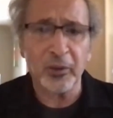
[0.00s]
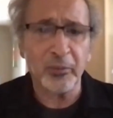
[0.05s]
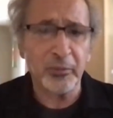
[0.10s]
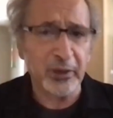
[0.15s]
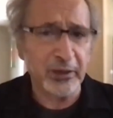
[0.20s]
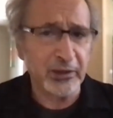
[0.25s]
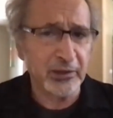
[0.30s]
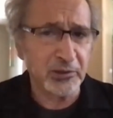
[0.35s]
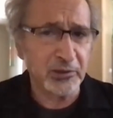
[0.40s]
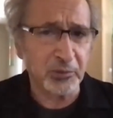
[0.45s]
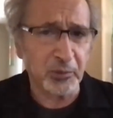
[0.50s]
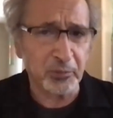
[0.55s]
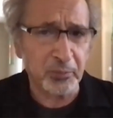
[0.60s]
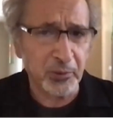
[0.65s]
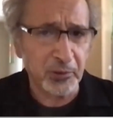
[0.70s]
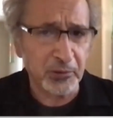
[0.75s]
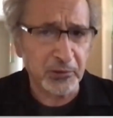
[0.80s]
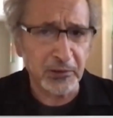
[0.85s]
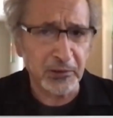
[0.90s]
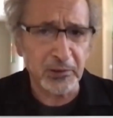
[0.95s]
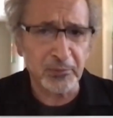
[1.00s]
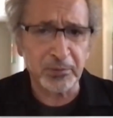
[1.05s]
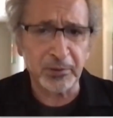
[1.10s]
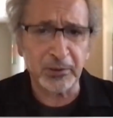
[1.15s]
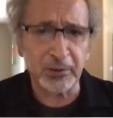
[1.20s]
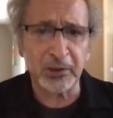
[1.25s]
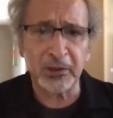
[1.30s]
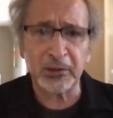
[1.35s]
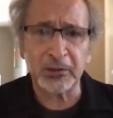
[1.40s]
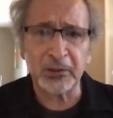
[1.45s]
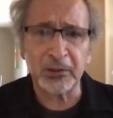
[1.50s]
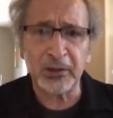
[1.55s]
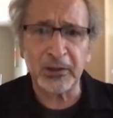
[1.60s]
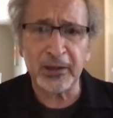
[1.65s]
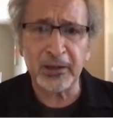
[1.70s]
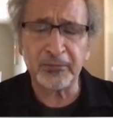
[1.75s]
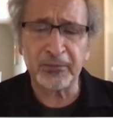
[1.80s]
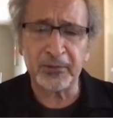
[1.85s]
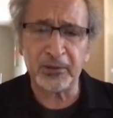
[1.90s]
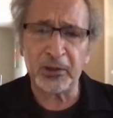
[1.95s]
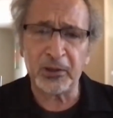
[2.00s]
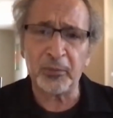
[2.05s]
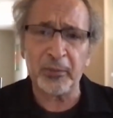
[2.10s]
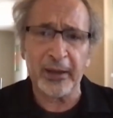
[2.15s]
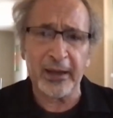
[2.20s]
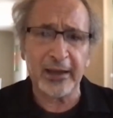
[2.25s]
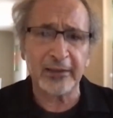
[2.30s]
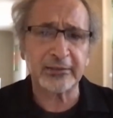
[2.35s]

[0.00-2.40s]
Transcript: Armenians were pushing the political envelope,